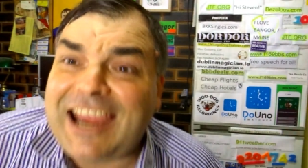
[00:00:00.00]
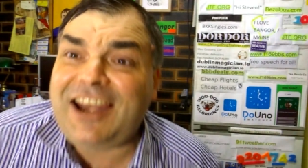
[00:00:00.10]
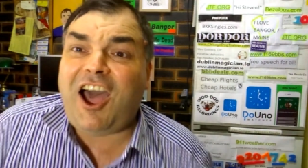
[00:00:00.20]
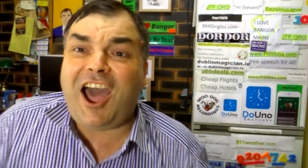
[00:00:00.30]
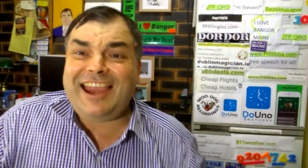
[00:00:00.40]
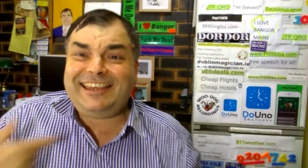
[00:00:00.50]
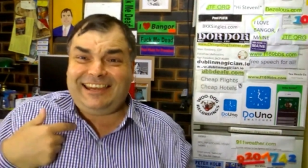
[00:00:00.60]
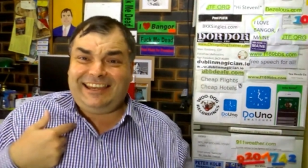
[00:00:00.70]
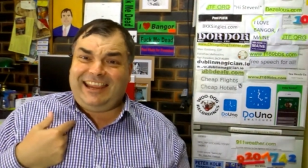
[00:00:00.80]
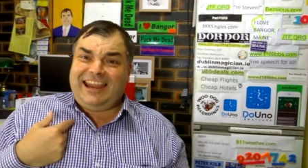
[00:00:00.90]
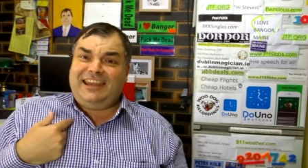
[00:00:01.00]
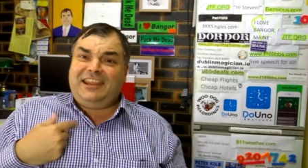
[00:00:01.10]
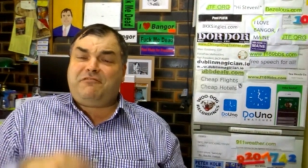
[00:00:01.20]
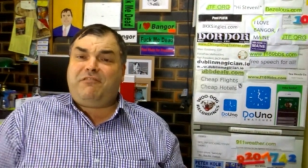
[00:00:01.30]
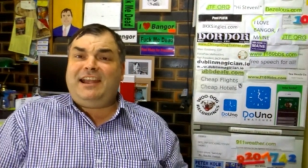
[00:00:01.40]
and I didn't get
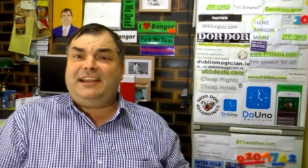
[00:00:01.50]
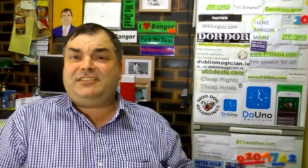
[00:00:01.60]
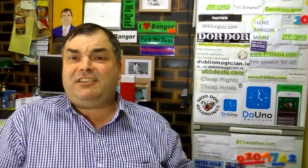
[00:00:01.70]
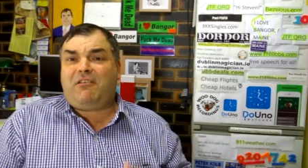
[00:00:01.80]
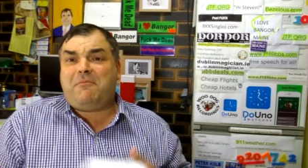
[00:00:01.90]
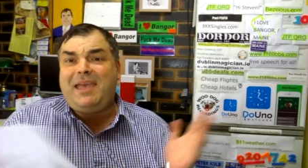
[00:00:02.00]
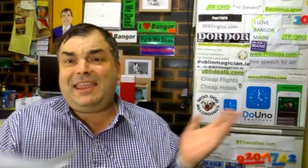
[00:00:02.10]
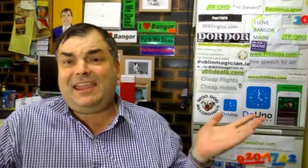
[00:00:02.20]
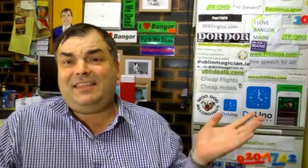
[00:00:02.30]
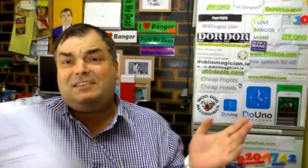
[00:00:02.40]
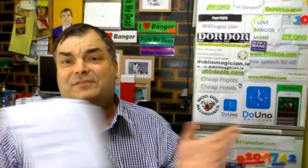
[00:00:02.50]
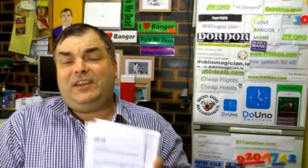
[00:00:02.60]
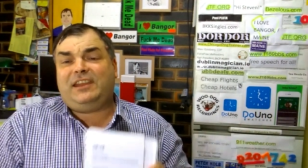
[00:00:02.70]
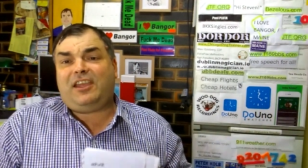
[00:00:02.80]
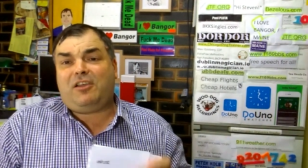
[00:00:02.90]
any credit, so I'm making this
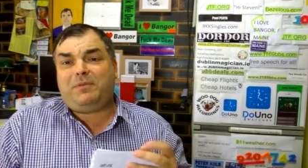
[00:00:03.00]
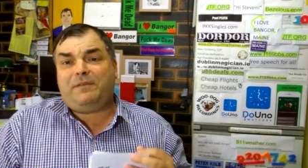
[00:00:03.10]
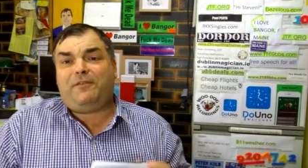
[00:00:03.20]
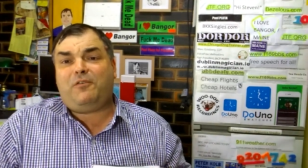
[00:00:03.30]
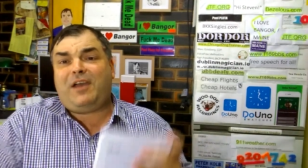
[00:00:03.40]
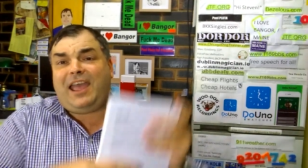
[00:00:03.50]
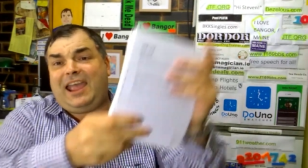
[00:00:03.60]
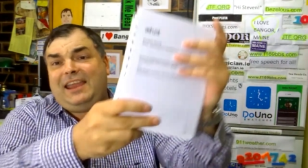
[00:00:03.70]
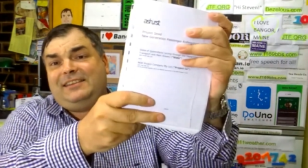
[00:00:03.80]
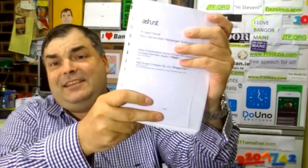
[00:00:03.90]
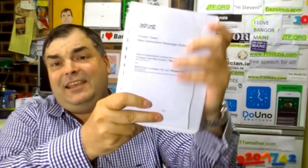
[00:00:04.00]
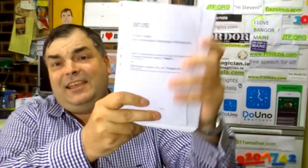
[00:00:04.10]
video beforehand.